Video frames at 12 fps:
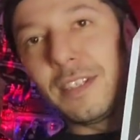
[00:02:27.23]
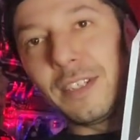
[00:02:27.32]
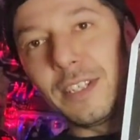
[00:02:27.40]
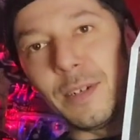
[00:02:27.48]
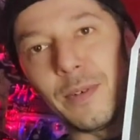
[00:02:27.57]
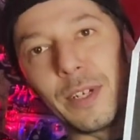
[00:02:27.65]

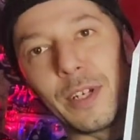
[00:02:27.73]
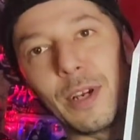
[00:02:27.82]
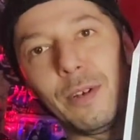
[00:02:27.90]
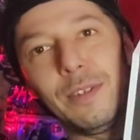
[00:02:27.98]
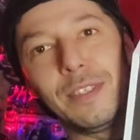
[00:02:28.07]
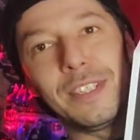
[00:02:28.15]
There we
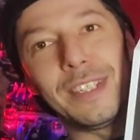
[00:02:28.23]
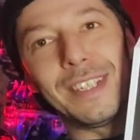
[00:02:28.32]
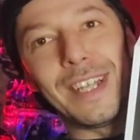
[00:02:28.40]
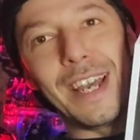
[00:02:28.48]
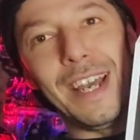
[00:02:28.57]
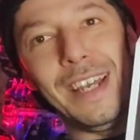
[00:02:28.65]
go, you see
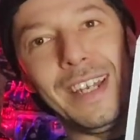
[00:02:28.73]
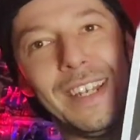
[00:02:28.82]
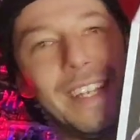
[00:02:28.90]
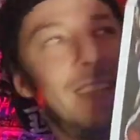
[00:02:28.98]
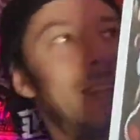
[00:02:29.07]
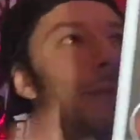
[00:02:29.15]
that?
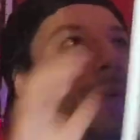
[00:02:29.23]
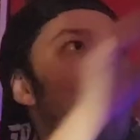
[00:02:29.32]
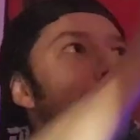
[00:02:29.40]
And then we have